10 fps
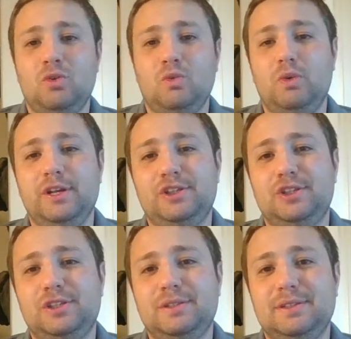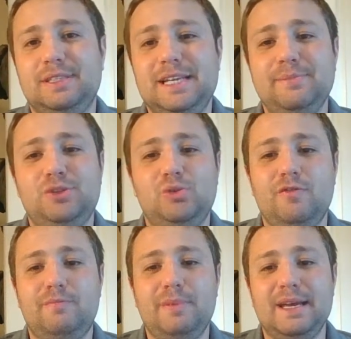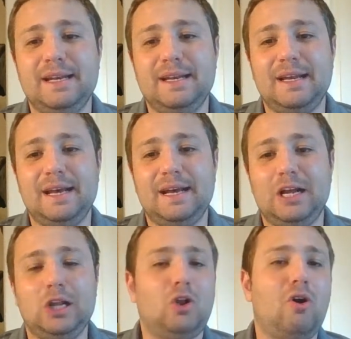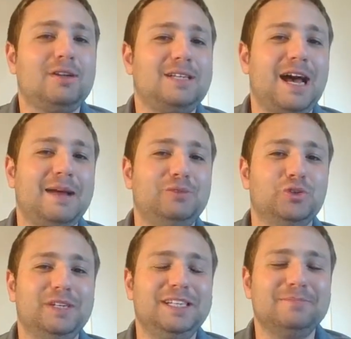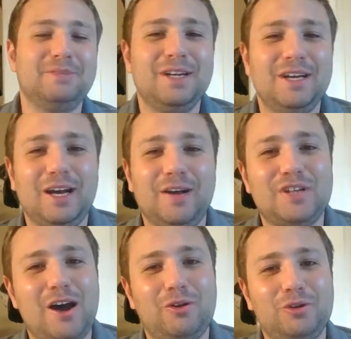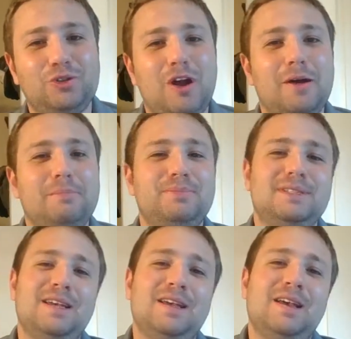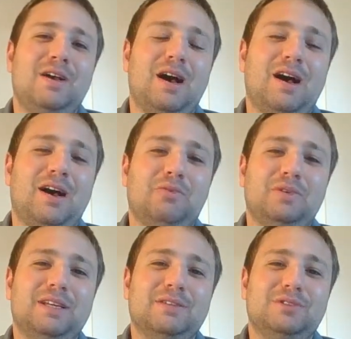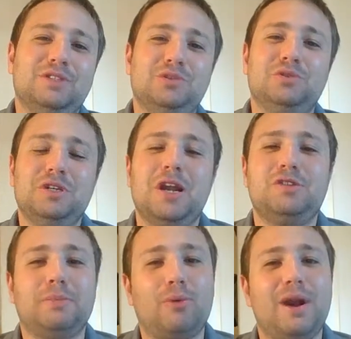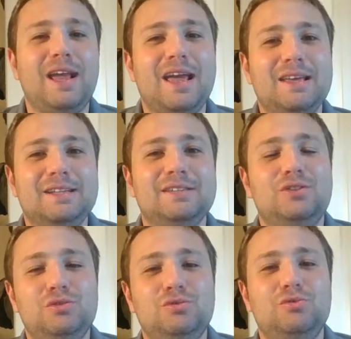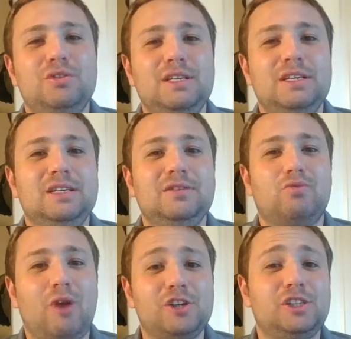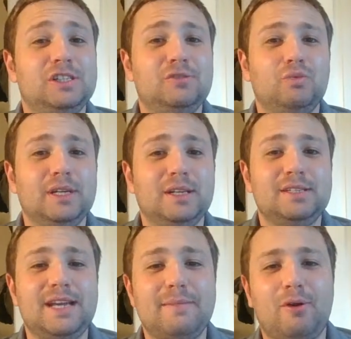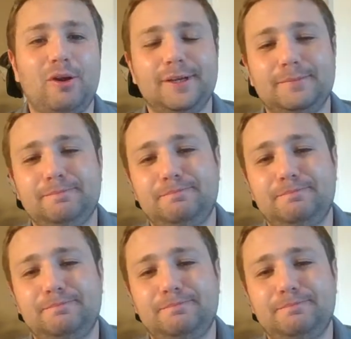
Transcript: which seems to have been a long time dream of Donald Trump, uh, to break into the Russian real estate market.